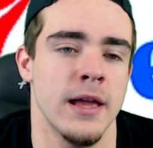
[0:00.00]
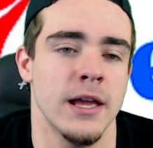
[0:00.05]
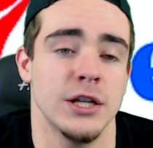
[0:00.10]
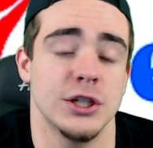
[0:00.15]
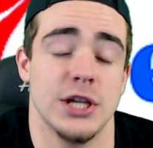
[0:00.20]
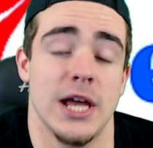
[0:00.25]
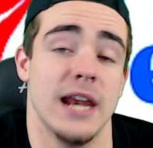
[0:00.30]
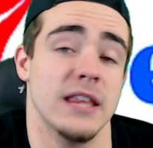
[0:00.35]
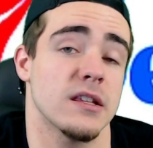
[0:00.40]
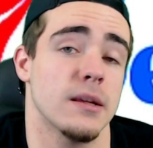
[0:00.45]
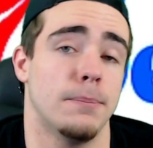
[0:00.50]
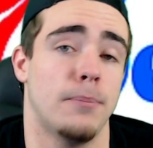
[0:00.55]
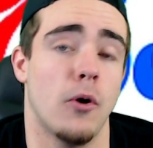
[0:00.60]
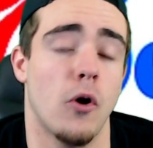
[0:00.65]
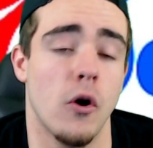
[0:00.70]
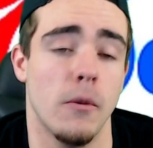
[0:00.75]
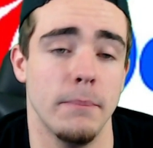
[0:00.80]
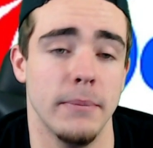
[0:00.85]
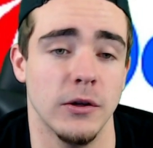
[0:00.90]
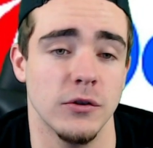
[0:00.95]
Shout out to
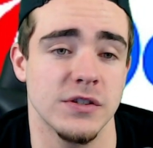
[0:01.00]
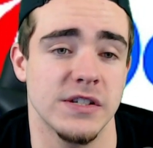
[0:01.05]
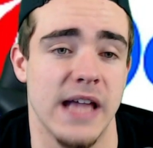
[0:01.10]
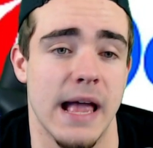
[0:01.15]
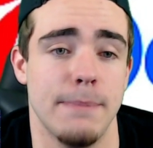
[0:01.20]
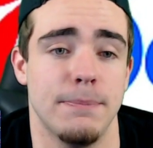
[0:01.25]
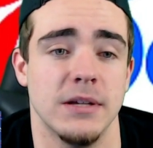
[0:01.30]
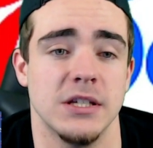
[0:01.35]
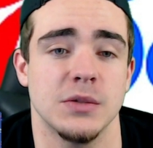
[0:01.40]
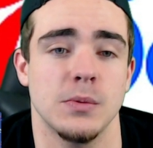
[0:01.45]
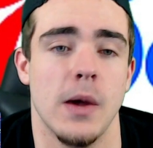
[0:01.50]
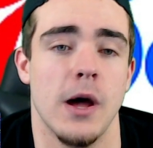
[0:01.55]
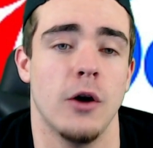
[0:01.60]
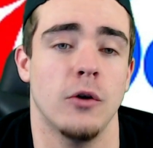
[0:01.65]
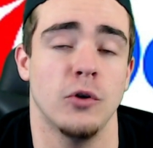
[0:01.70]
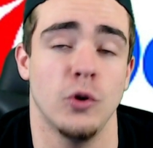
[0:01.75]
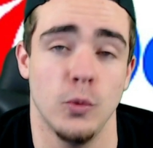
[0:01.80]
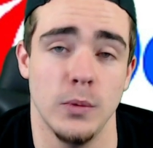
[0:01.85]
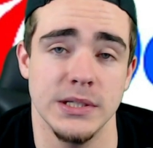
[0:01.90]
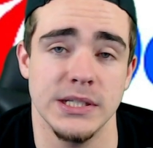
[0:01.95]
Paul Millsap as well,
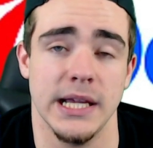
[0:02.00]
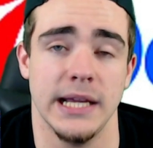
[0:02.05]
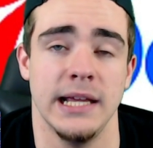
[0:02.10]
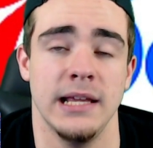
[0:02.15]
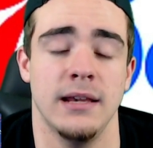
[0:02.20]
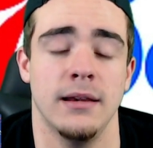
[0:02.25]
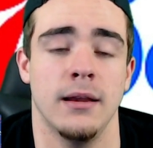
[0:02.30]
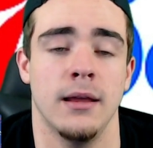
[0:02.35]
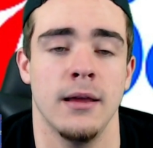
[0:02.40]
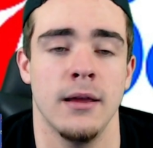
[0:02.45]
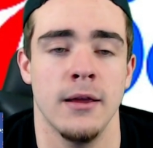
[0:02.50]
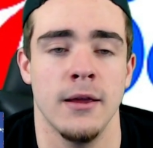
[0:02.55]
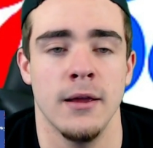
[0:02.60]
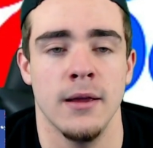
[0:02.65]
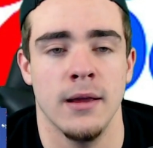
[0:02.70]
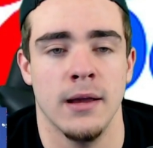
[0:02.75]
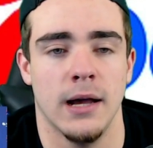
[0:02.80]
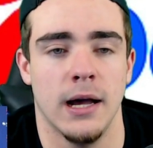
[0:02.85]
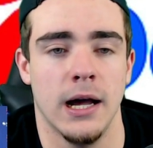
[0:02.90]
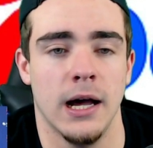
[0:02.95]
who was in,
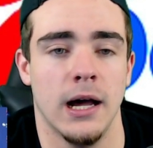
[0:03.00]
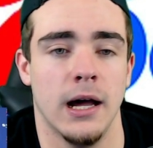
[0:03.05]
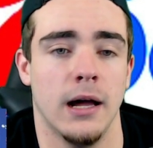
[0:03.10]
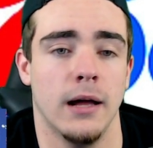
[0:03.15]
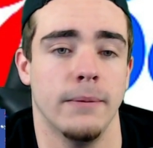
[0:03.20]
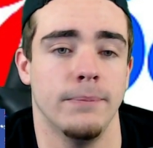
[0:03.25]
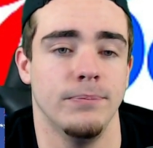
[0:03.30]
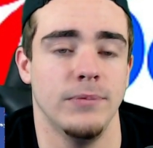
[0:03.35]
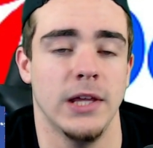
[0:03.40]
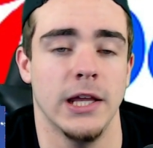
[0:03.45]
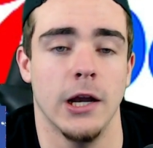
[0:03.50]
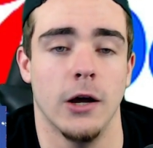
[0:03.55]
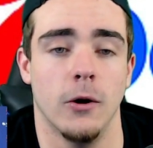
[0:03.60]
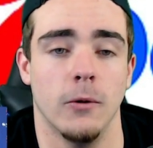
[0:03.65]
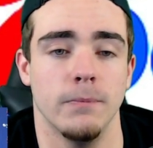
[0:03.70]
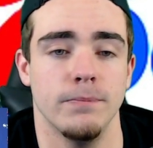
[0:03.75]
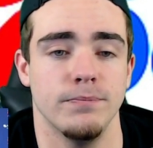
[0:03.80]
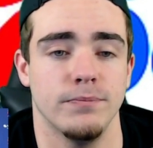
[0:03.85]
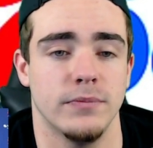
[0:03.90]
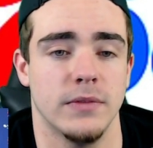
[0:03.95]
you
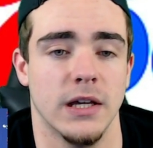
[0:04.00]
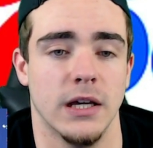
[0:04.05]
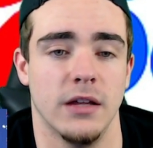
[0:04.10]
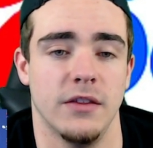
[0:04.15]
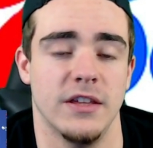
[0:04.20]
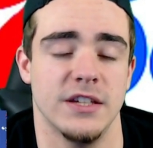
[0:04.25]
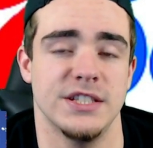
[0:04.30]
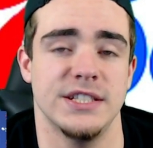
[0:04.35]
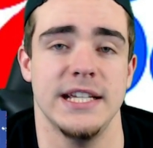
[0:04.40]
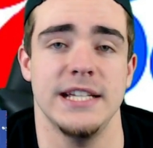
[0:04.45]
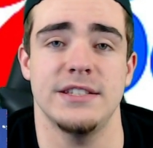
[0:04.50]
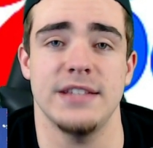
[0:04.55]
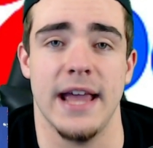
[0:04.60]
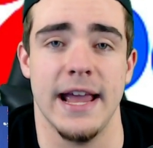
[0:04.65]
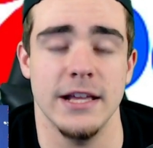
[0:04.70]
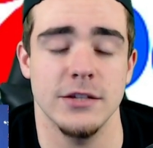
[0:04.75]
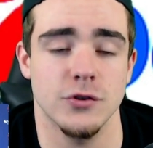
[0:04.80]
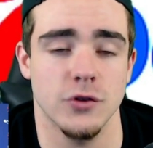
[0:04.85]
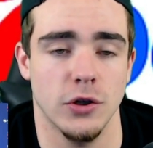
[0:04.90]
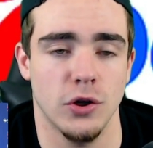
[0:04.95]
know, the seats
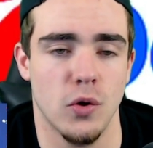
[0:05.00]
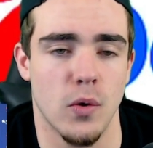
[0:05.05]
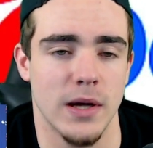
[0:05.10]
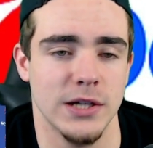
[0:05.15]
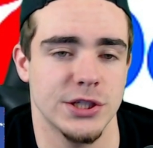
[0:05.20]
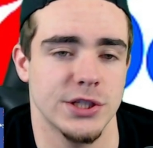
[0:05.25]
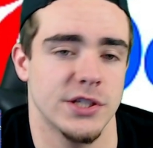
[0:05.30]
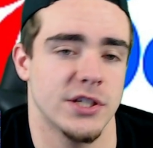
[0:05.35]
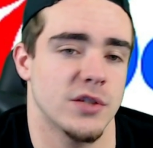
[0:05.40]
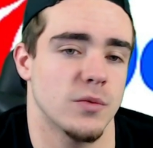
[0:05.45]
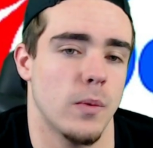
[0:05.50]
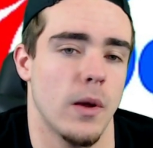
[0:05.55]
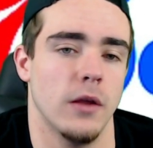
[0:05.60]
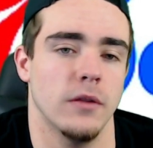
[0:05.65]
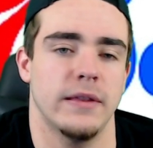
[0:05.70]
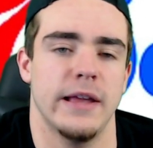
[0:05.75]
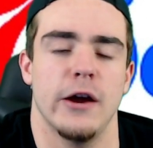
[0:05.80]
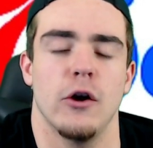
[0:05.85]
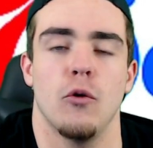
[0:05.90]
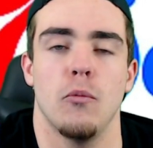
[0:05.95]
answering questions as well.
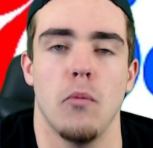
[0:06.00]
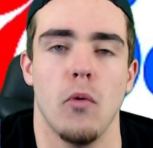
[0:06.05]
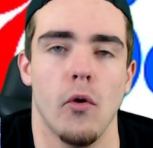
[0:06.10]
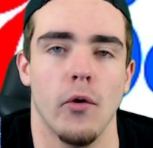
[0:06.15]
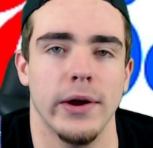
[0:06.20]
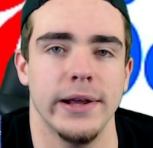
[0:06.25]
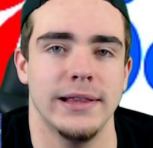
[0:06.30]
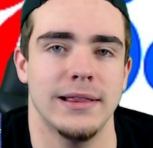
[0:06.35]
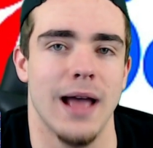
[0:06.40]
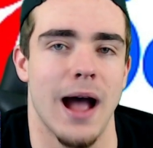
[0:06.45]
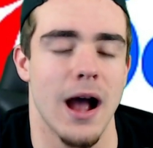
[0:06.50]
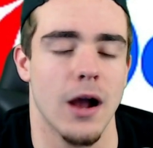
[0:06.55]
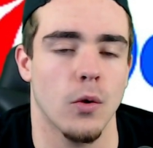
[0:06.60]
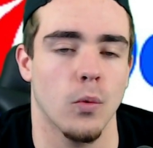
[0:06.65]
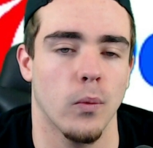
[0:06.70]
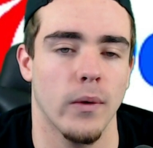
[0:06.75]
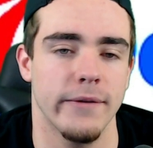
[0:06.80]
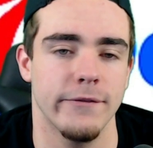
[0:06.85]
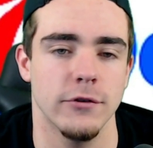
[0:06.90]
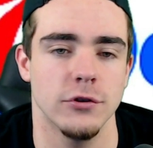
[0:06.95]
Daryl Morey, Doc
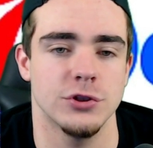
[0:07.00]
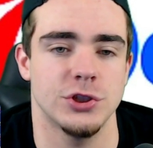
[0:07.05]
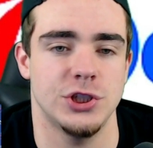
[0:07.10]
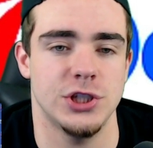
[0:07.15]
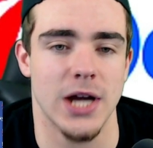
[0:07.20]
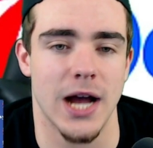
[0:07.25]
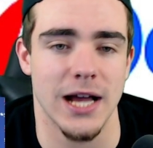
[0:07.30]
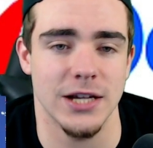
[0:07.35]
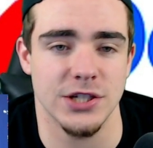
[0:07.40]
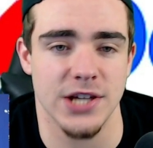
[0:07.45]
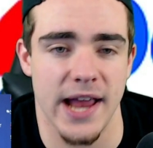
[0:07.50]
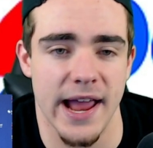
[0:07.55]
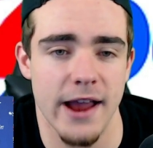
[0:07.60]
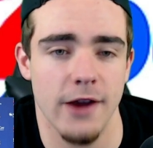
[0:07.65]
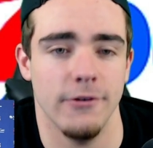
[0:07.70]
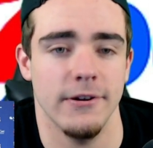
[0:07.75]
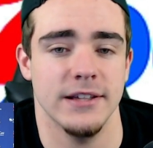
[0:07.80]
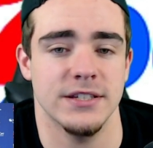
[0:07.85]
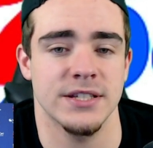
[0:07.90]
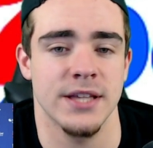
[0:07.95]
Rivers, Josh
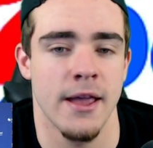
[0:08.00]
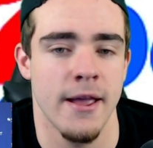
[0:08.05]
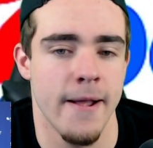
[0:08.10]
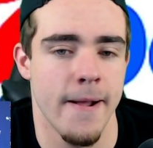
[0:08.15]
Harris.